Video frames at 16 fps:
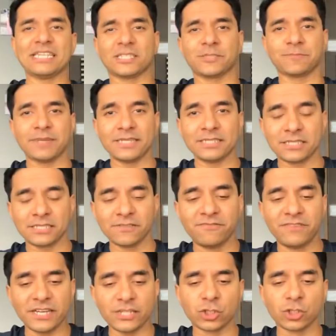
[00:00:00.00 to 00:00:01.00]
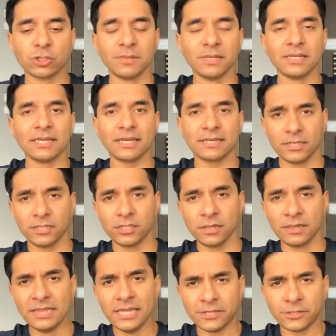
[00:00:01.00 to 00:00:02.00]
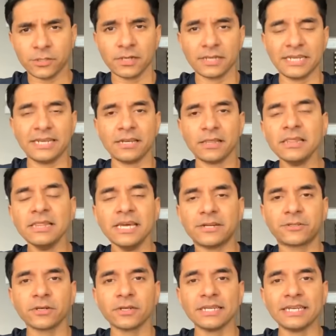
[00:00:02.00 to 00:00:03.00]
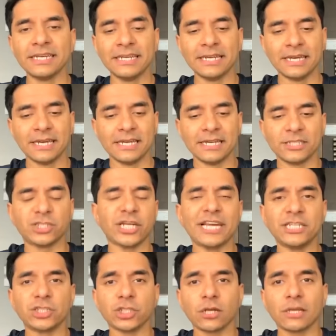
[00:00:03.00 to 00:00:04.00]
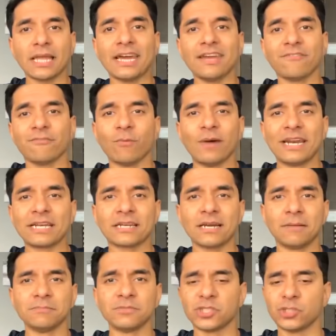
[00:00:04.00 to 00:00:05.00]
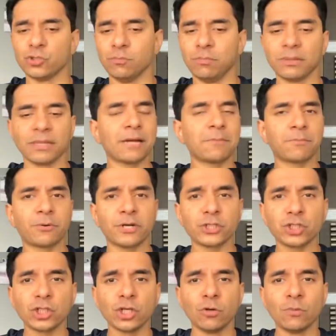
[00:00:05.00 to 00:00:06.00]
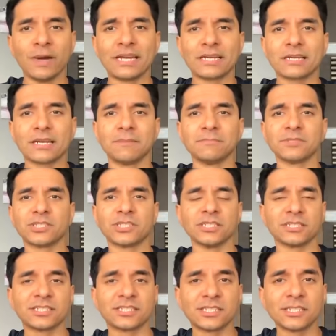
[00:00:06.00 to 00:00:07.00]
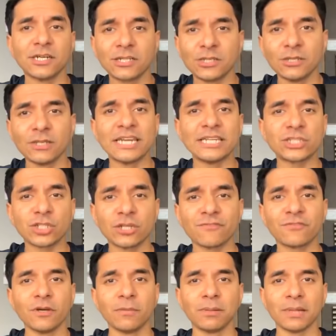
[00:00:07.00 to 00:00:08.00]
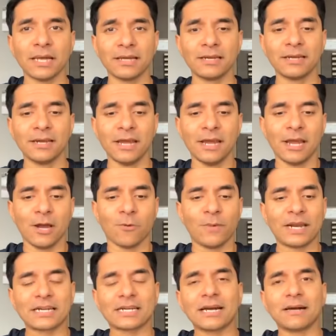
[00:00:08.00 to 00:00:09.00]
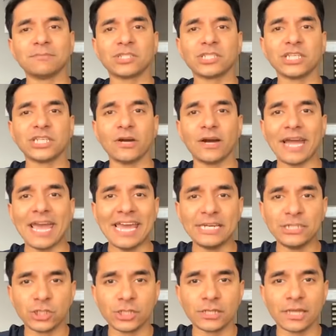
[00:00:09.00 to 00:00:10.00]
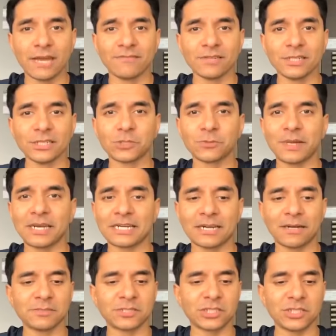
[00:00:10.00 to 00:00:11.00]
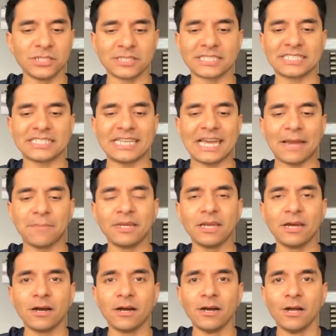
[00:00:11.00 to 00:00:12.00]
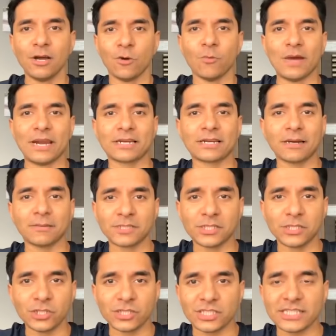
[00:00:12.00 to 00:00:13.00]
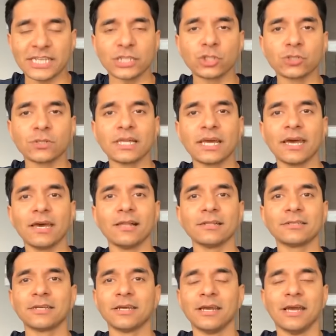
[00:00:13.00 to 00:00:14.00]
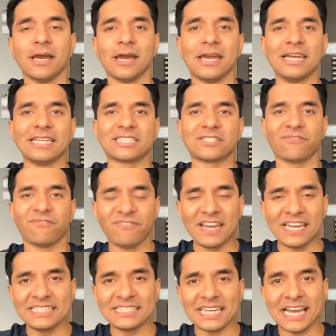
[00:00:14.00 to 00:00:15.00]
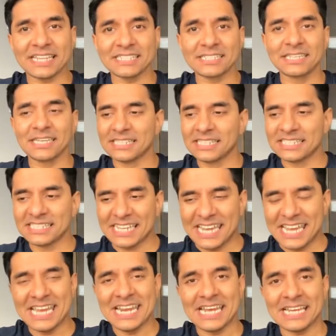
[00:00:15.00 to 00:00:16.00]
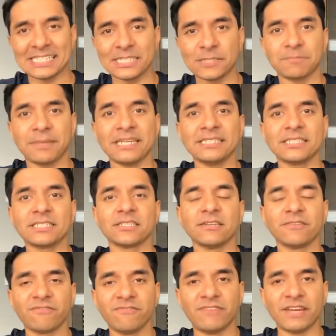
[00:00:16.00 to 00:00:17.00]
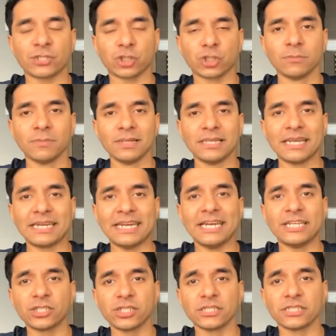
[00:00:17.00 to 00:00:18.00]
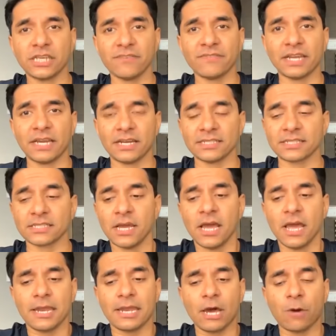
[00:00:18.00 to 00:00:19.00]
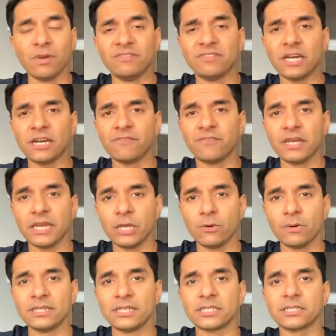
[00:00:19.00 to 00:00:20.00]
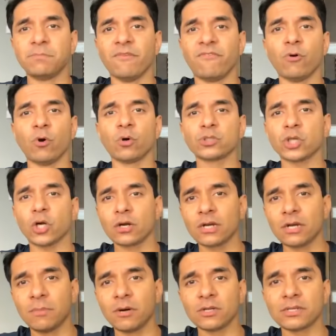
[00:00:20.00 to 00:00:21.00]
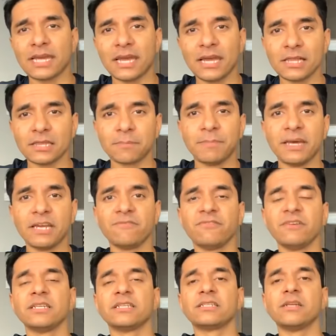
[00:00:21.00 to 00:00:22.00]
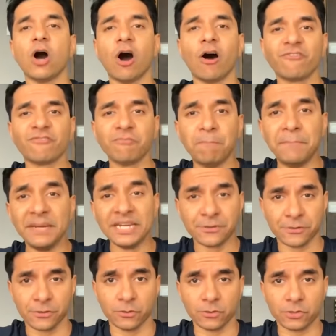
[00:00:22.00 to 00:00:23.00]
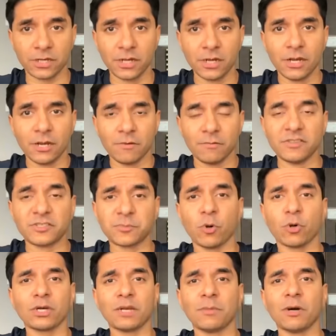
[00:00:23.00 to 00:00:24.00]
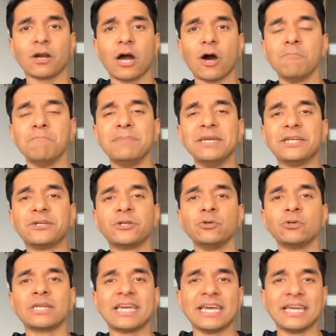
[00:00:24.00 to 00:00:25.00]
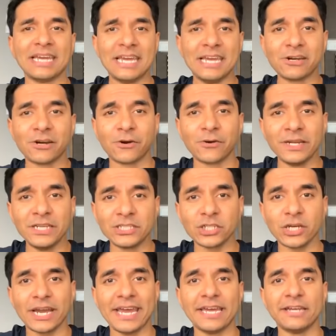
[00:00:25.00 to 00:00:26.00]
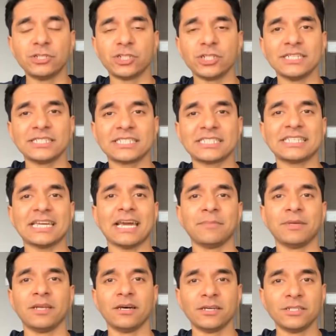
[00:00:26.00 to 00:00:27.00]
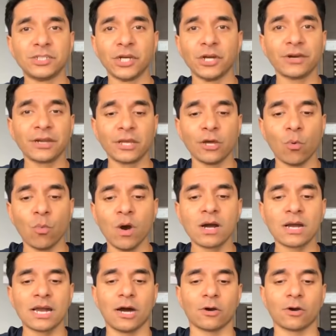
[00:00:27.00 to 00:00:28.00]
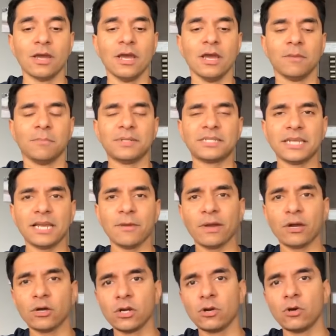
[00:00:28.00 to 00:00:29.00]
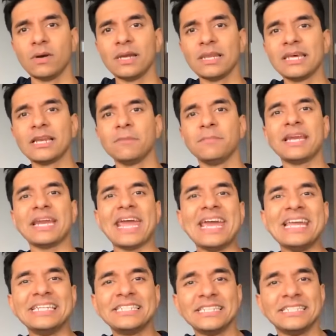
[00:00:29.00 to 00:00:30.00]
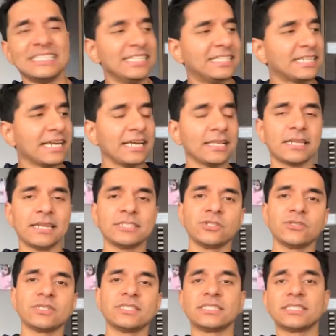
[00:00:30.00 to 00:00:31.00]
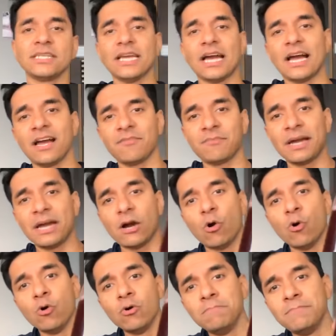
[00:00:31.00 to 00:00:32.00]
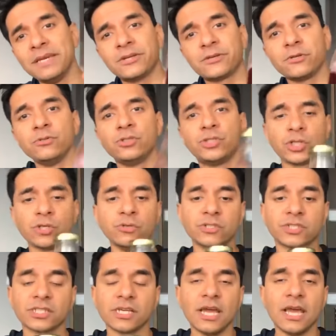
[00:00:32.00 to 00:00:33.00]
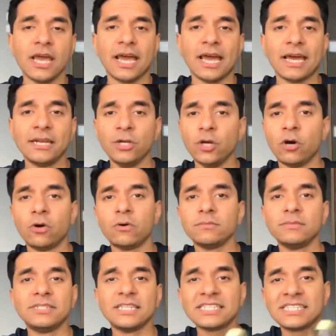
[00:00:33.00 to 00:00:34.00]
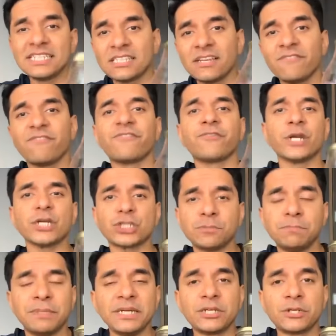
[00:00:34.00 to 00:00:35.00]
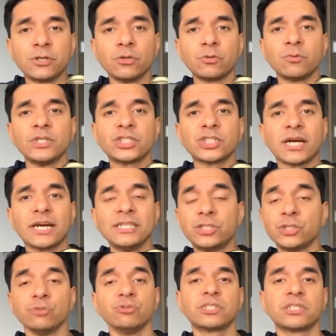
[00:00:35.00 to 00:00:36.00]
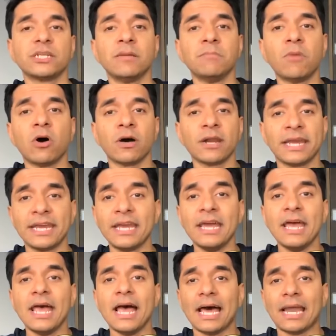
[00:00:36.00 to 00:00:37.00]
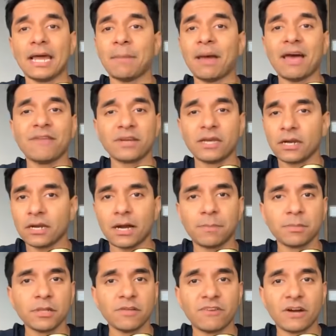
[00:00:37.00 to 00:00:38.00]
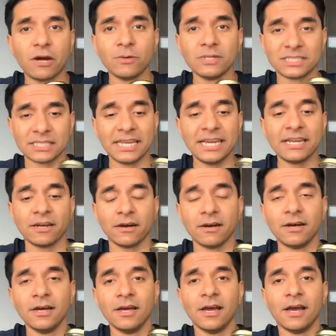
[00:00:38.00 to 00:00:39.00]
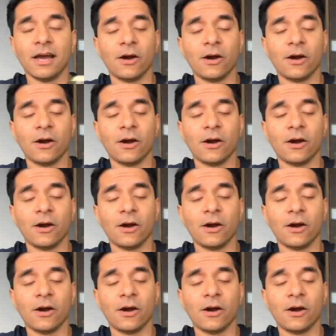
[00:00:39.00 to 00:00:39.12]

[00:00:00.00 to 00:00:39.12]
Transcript: inexpensive vegetable that can literally change your life when it comes to blood pressure, when it comes to circulation of your blood, when it comes to your energy levels, when it comes to your stamina, when it comes to your sexual health. It's fantastic, this inexpensive vegetable that nature has given us. Now, we've done a video on this before talking about the health benefit of beetroot. We've spoken about how beetroot can increase your energy and stamina during your workout. But today we're going to go a little bit into detail. And as you can see, I have my own beetroot juice. And no, this isn't fresh beetroot, which I juiced in the morning and I'm having it a couple of hours later.